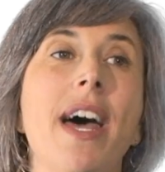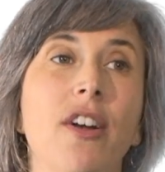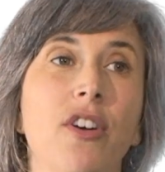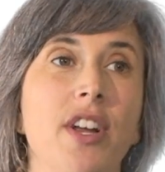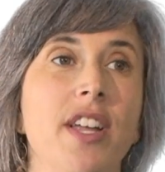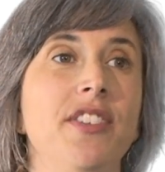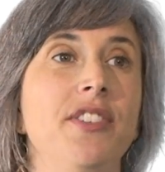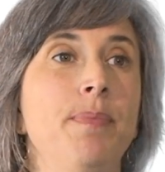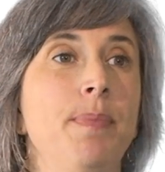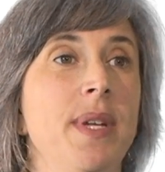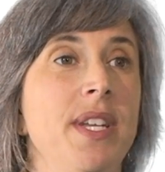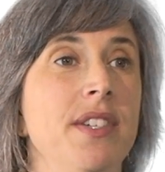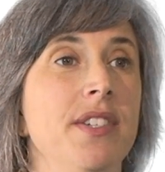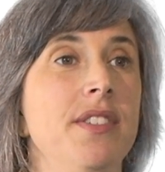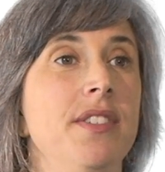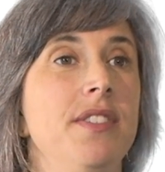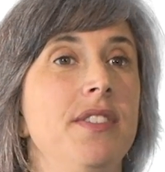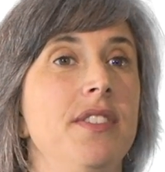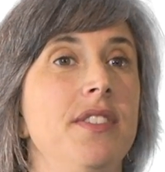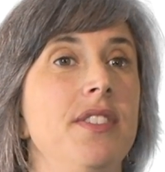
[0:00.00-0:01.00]
pattern has
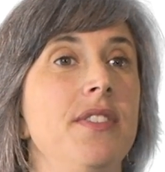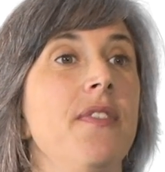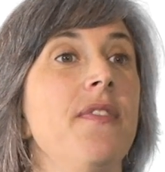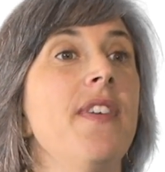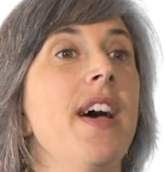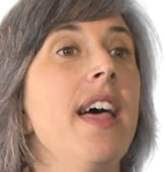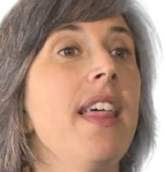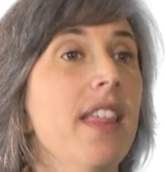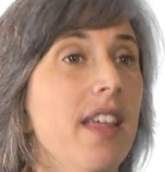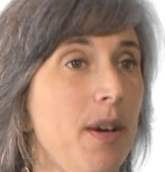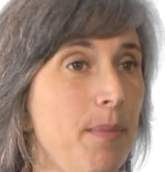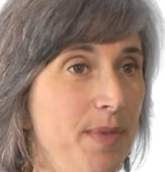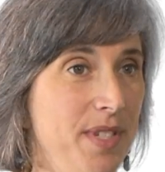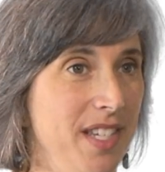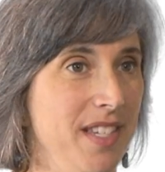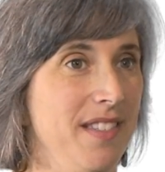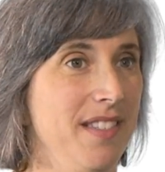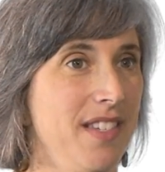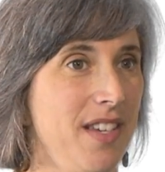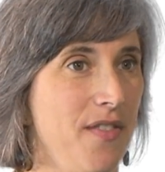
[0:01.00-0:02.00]
been
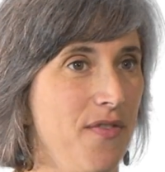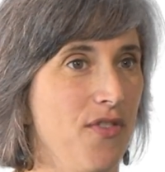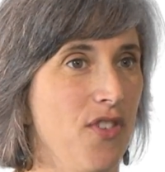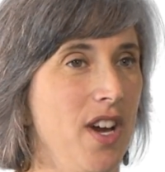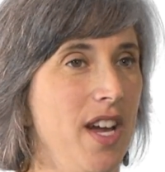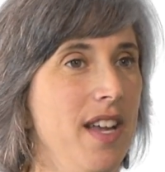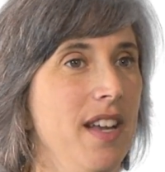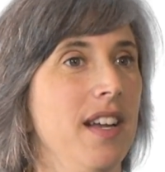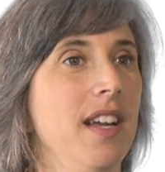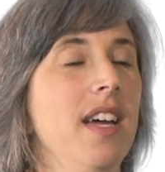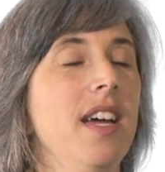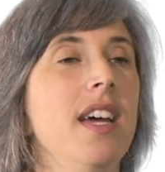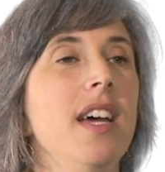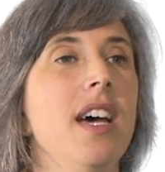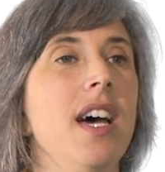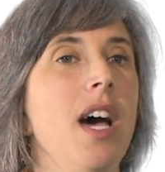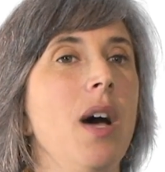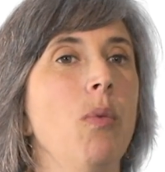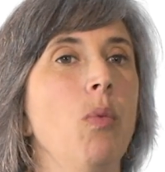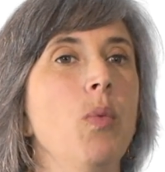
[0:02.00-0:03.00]
developed is different,
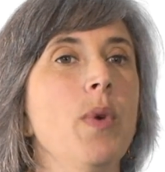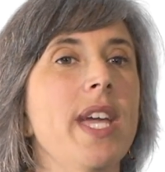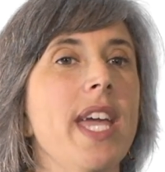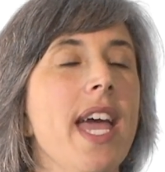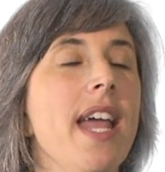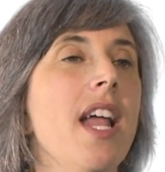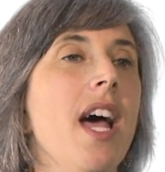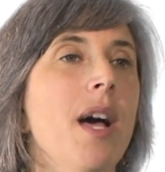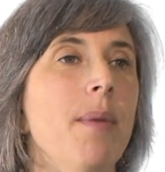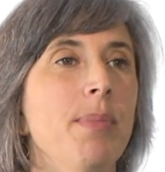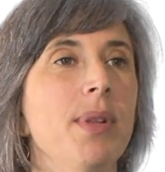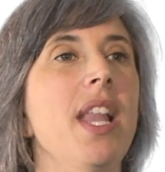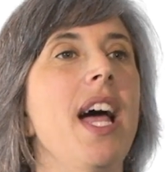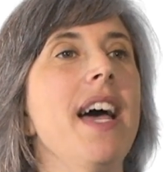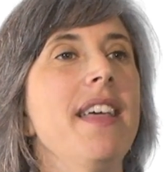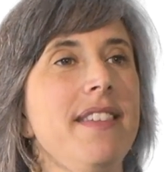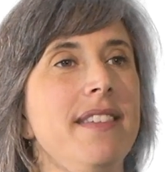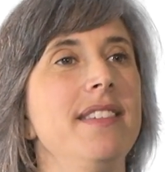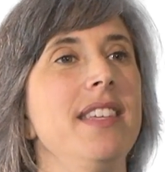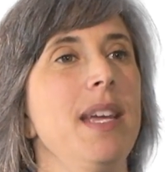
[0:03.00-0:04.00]
we cannot
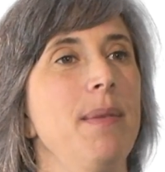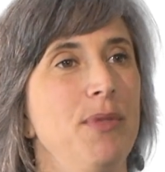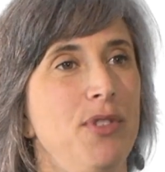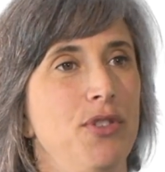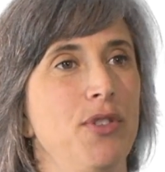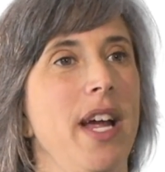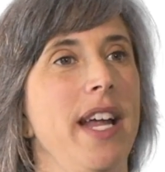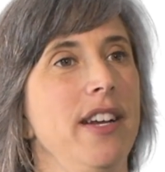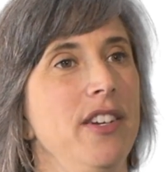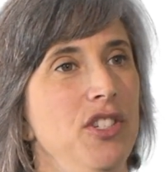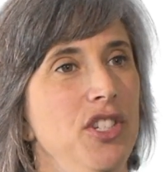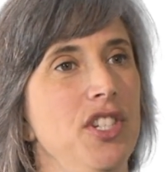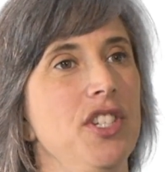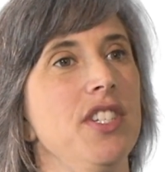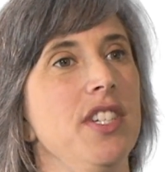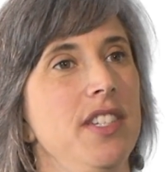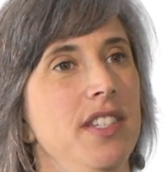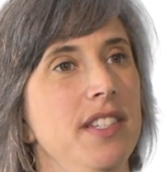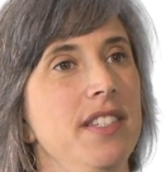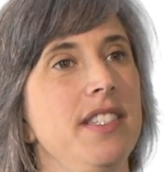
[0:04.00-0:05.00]
apply the same strategy
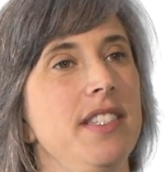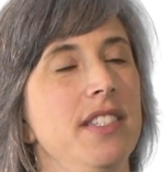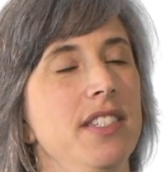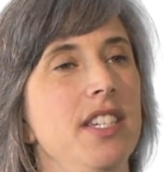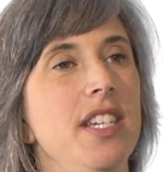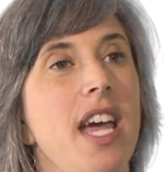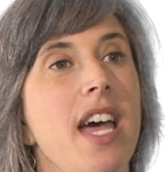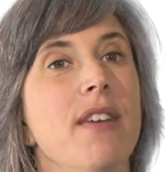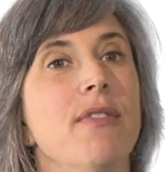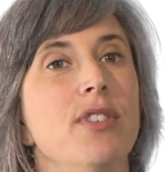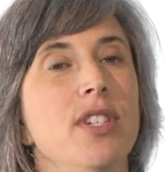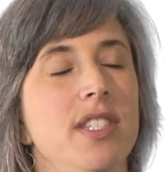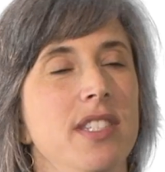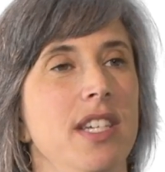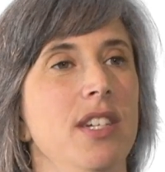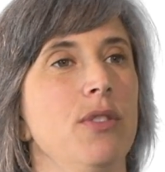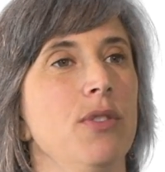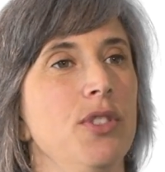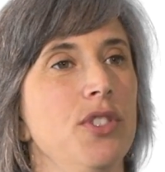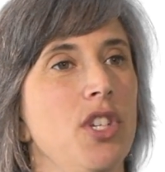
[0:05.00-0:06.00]
to every
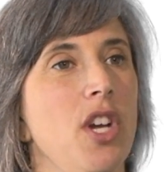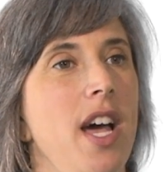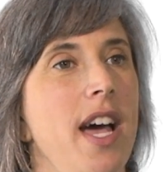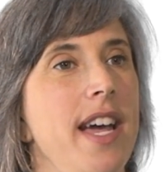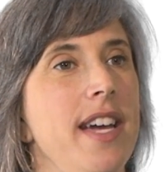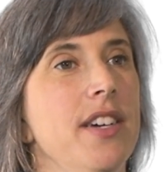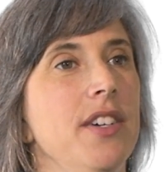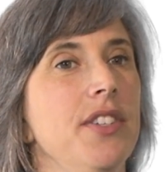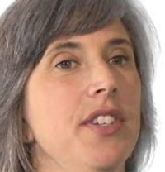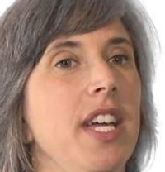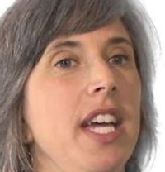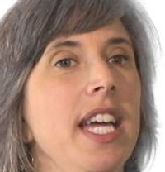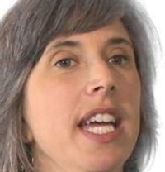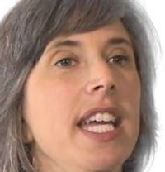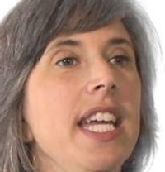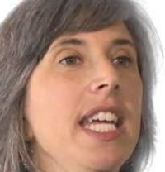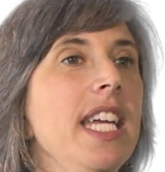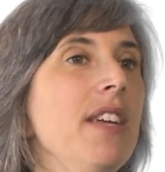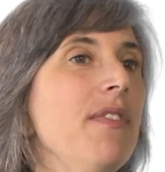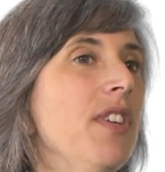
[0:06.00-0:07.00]
single child,
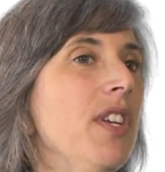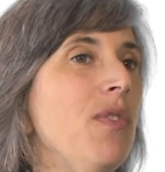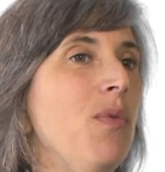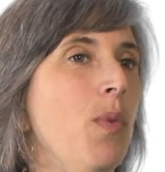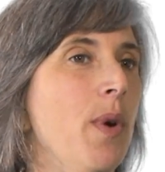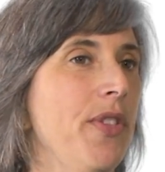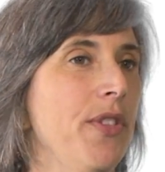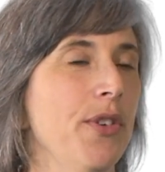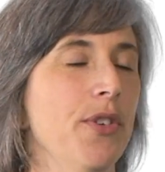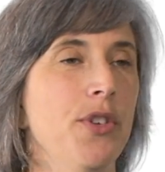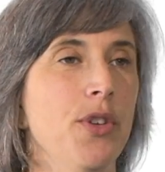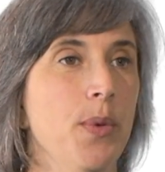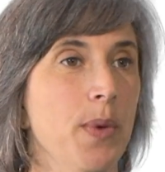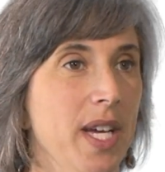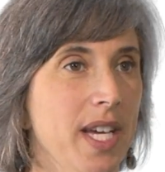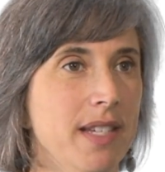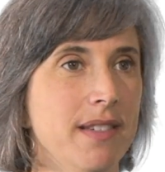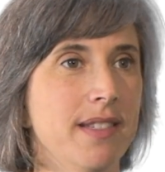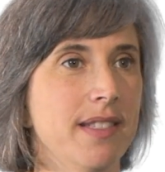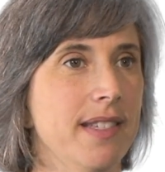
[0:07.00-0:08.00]
even if what they're
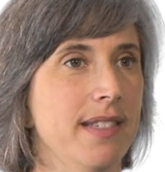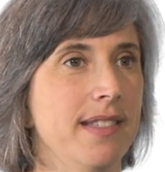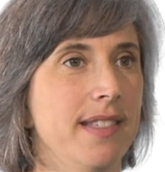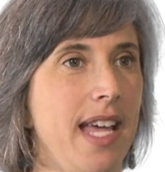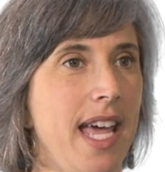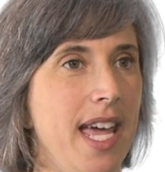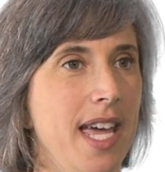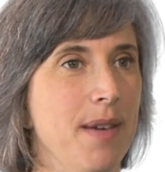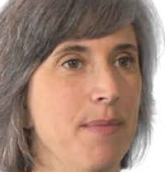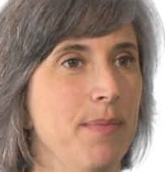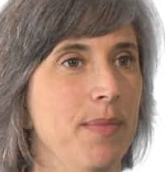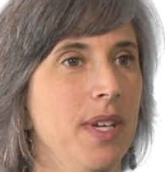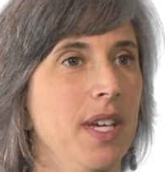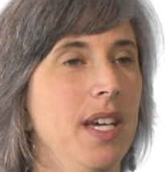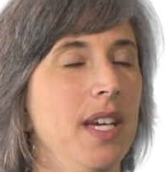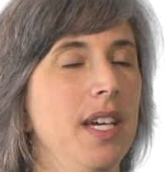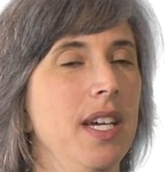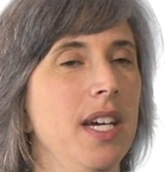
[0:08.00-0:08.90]
doing is the same.